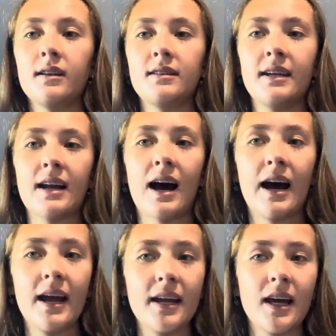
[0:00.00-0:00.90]
Did
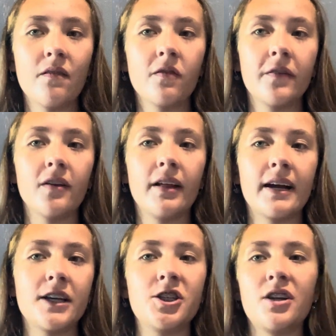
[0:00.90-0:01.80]
I ever feel like
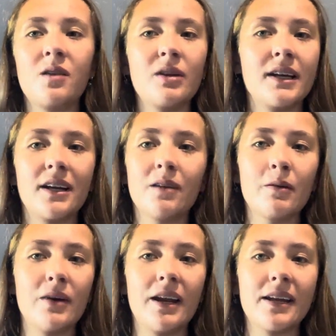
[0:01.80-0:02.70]
I shouldn't be carrying my
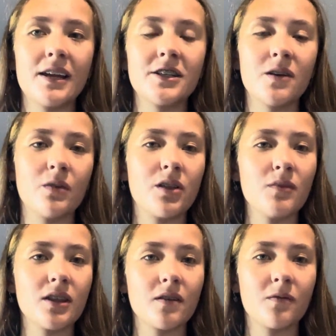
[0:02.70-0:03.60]
medication with me
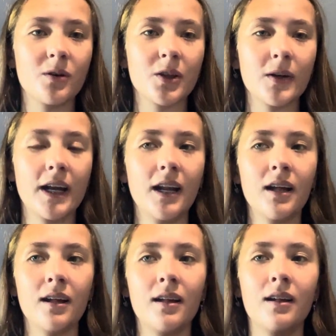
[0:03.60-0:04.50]
in the 4th grade?
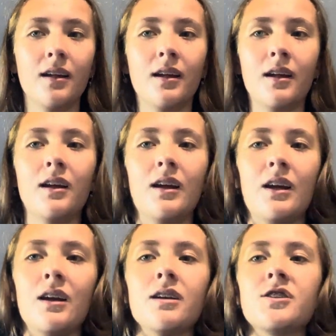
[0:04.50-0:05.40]

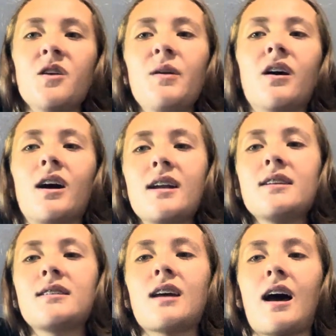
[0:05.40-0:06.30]
To be
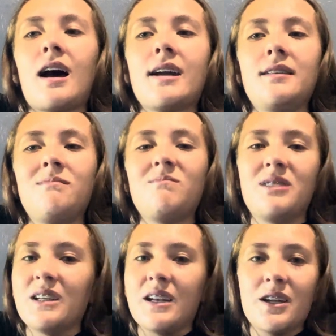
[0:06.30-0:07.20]
honest, I
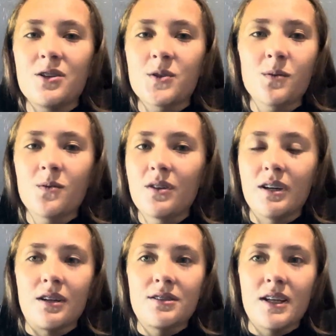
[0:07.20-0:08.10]
didn't truly
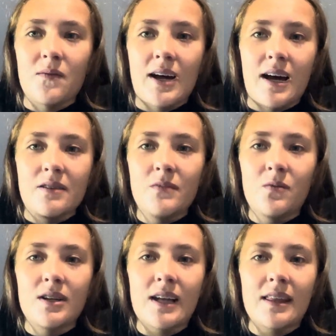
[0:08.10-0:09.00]
understand what asthma
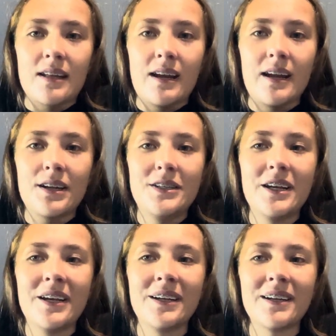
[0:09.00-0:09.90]
was at that age.
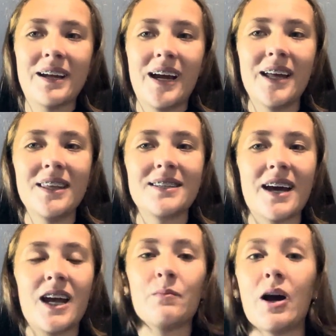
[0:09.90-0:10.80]
At the
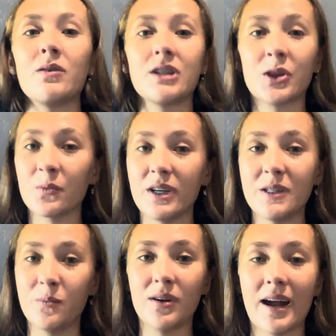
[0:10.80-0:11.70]
time, I was a
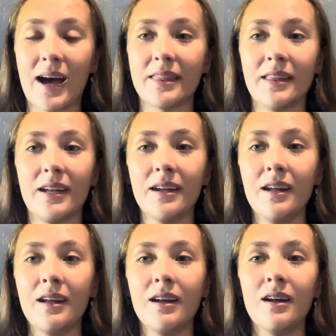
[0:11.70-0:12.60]
3-sport athlete
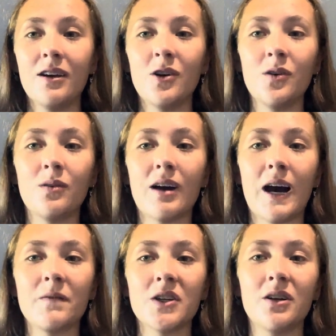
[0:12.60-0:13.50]
who,
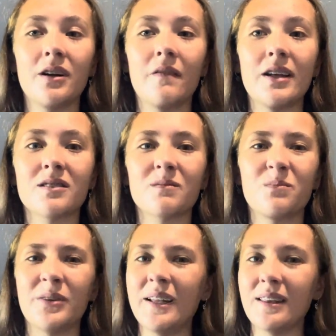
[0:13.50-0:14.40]
after her events,
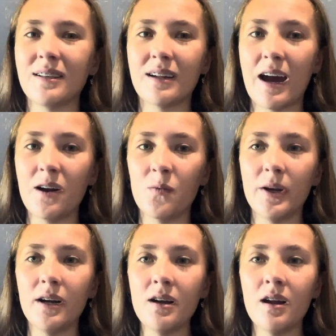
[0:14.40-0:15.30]
breathed kind of
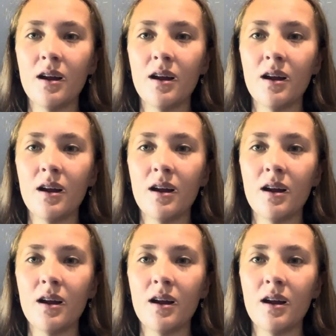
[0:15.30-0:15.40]
weird.